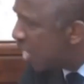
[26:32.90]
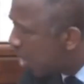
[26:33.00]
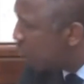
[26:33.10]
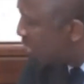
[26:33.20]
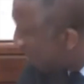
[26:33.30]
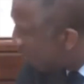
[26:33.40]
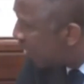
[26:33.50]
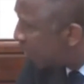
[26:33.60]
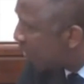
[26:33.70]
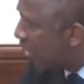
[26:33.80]
the Honourable
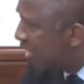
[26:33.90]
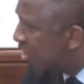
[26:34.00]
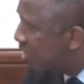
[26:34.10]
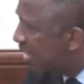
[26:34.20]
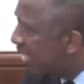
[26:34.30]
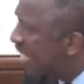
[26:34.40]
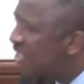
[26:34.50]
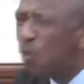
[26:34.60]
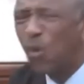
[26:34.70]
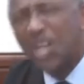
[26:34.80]
Member for Christchurch East
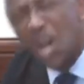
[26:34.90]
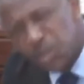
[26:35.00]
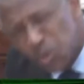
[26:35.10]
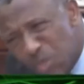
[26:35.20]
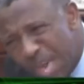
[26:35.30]
Central will not do